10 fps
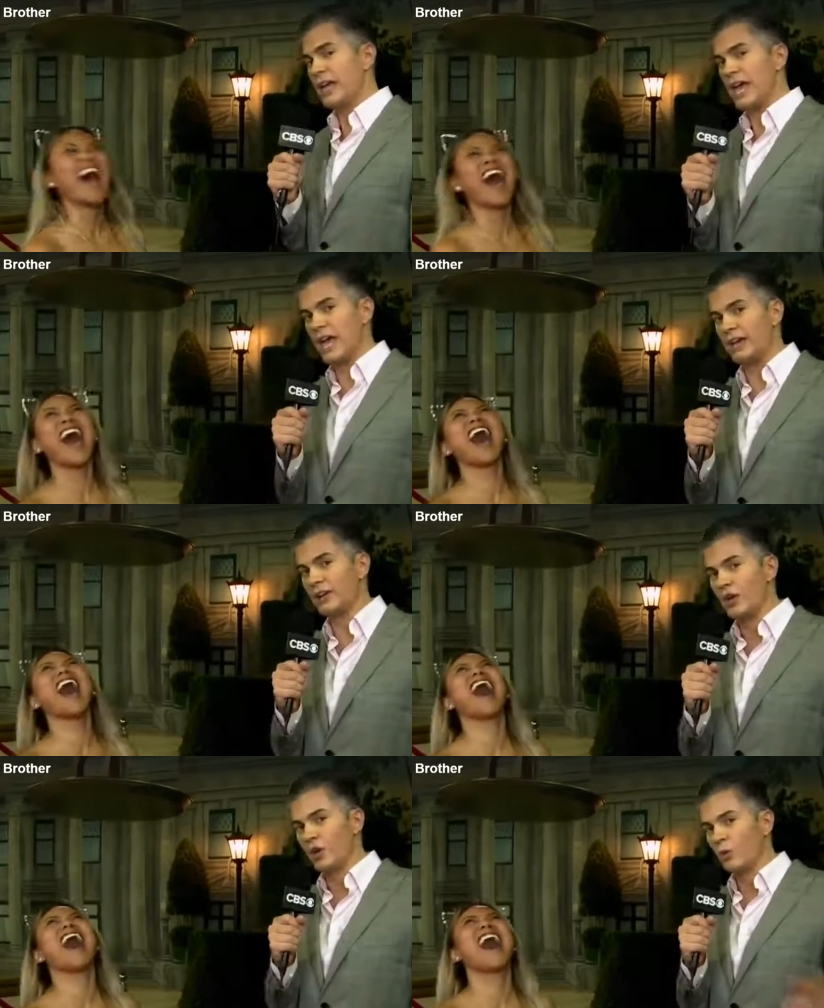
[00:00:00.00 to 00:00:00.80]
Speaker 1: and
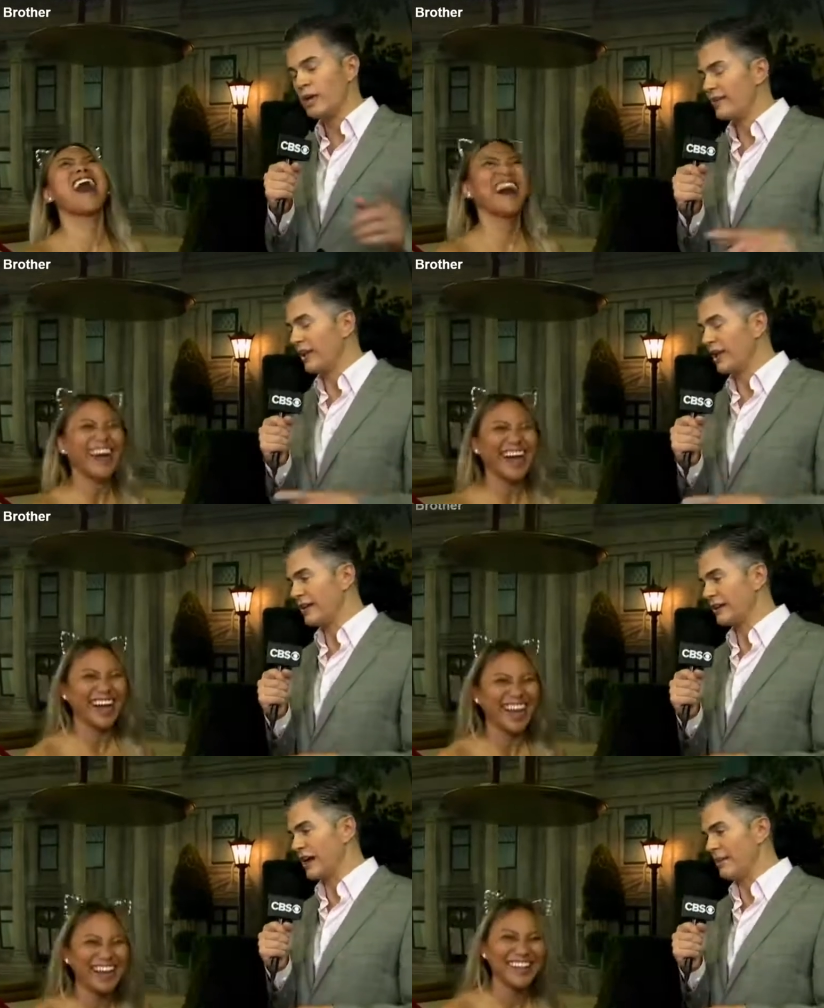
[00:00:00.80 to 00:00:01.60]
we have a lot
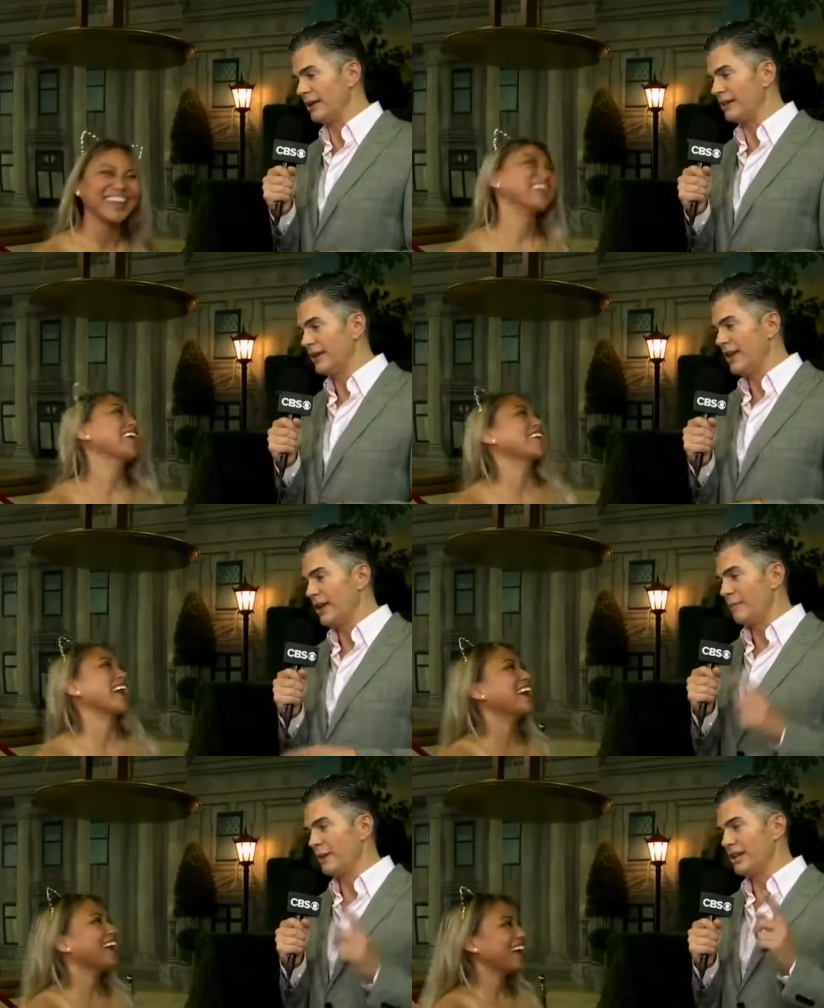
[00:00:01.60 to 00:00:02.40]
in common
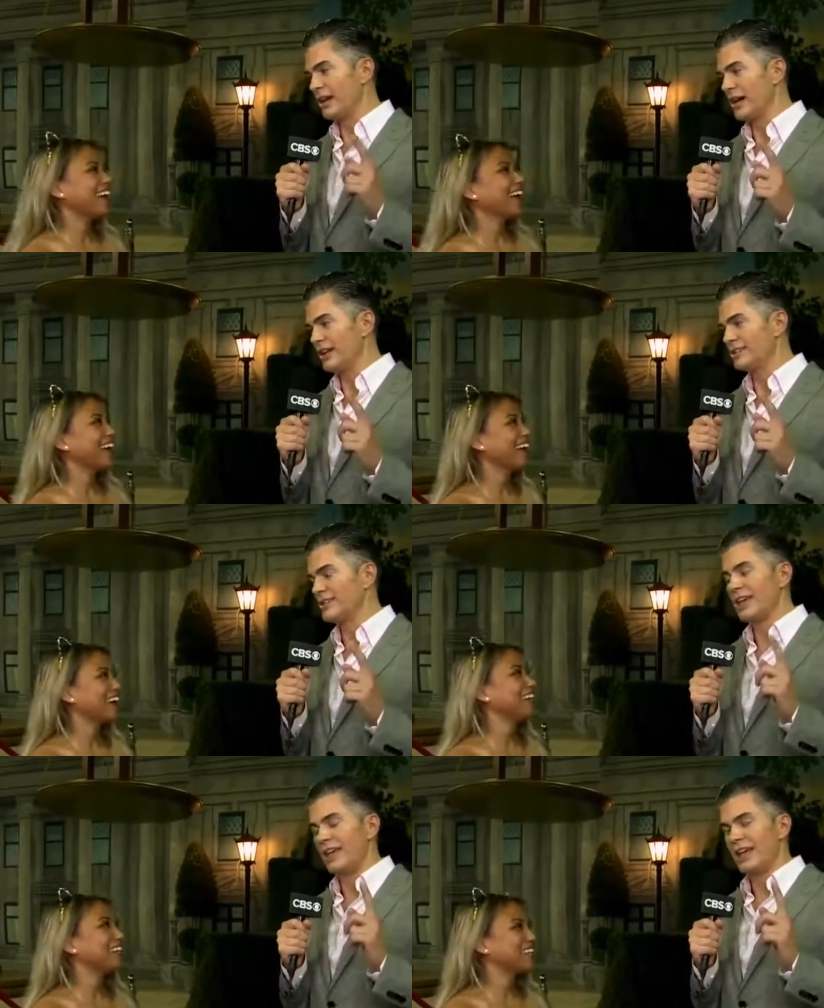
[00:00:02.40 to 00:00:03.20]
because
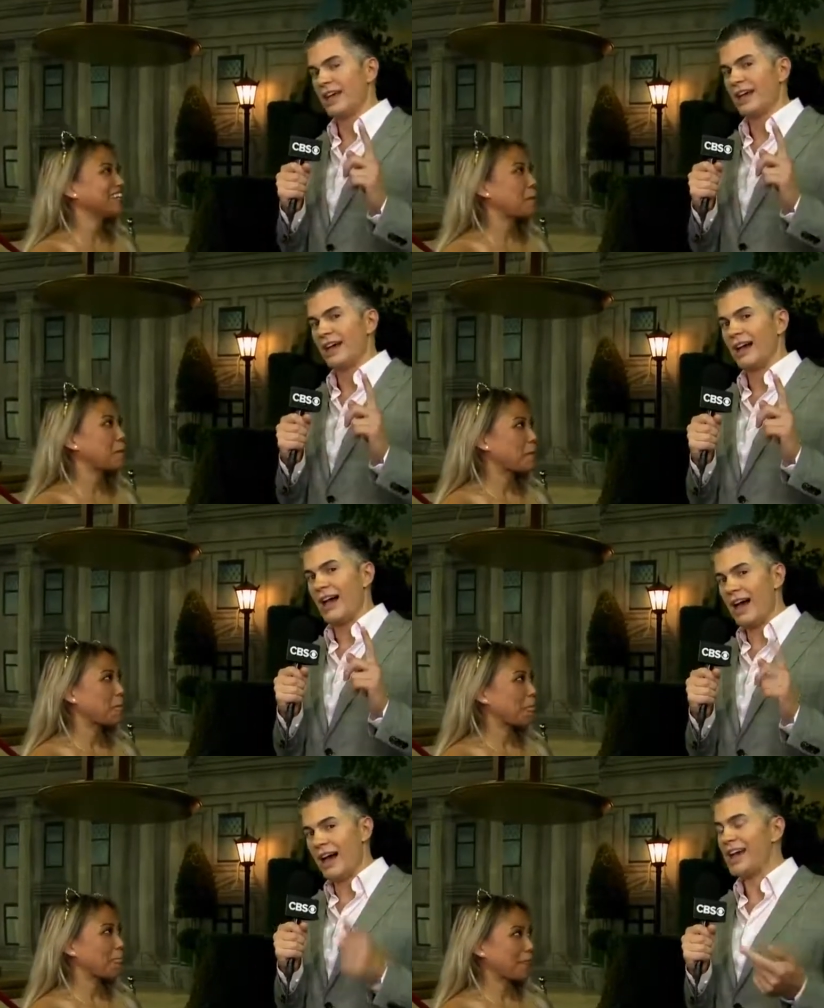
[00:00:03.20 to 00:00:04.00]

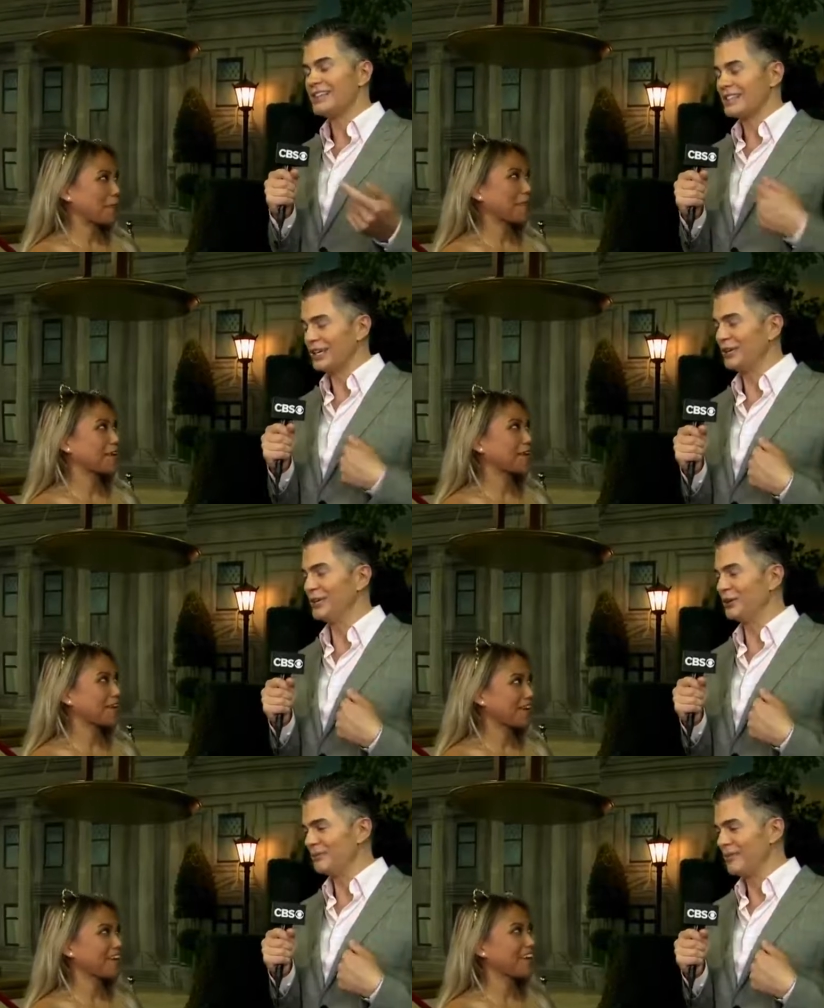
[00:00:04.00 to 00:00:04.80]
I
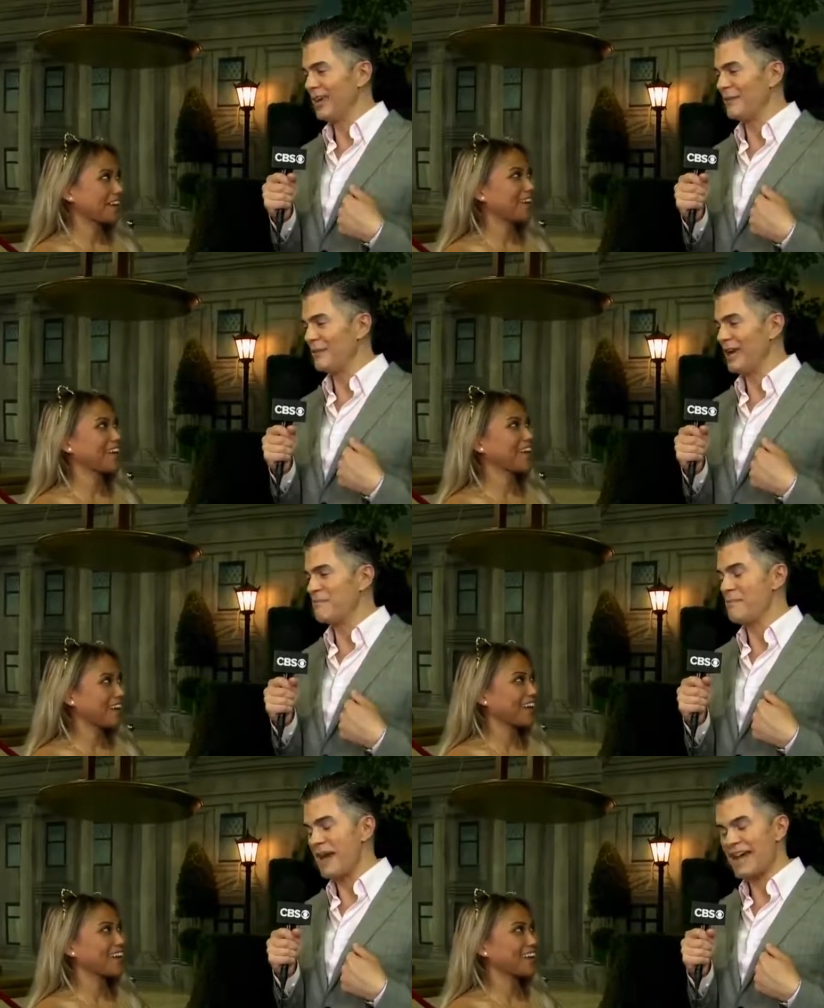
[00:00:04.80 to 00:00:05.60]
too am a
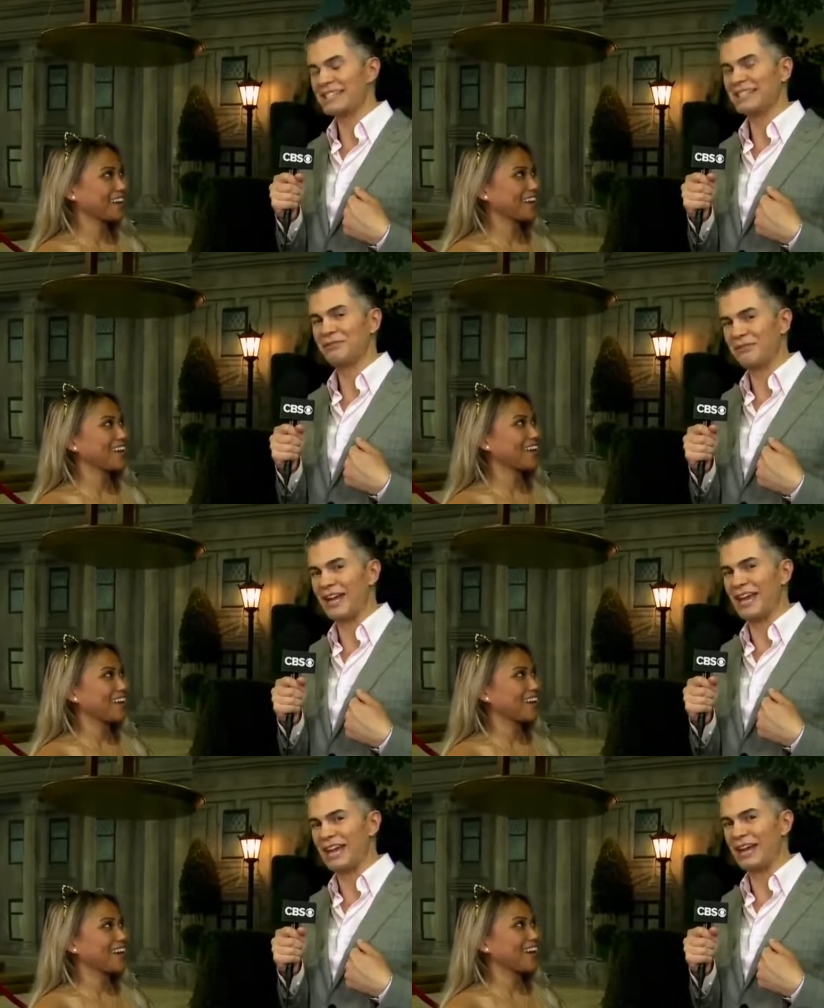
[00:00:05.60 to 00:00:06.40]
massive
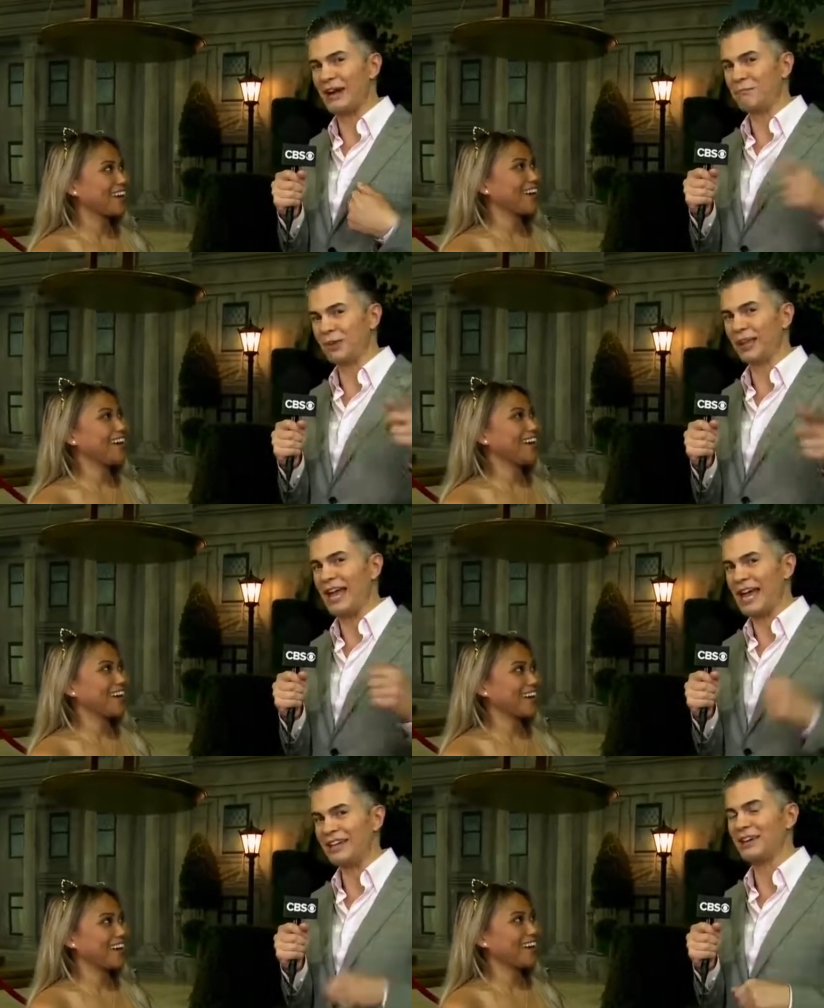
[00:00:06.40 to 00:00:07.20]
fan of
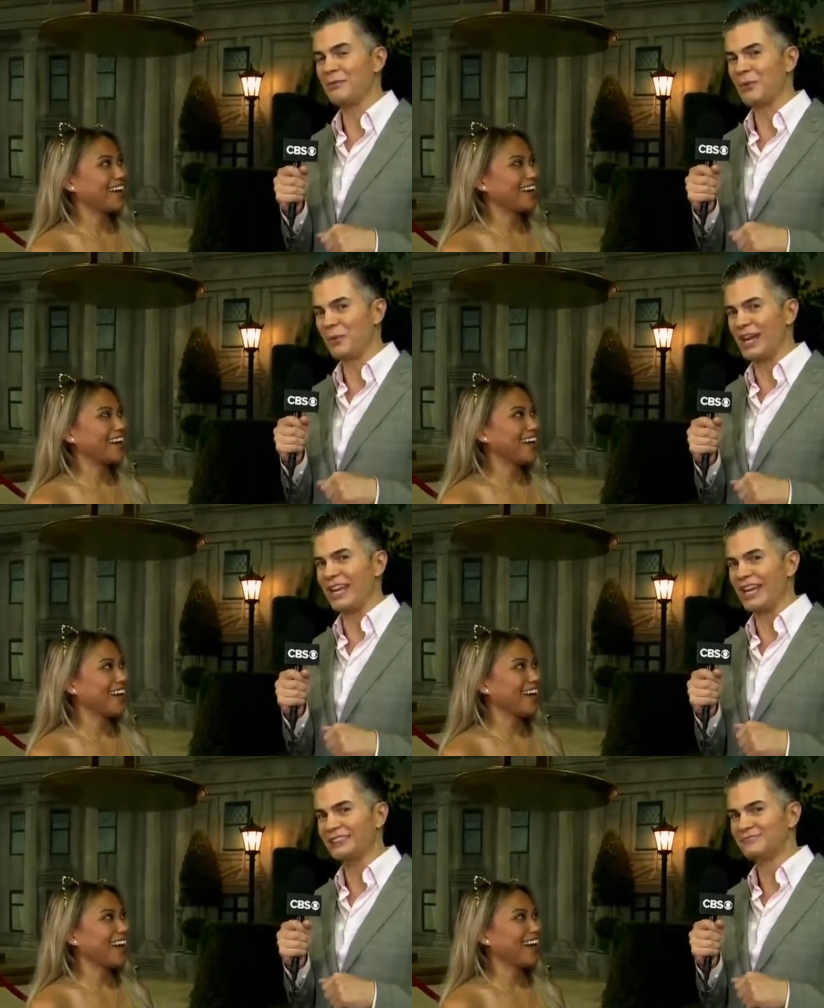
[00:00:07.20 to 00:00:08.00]
platinum winning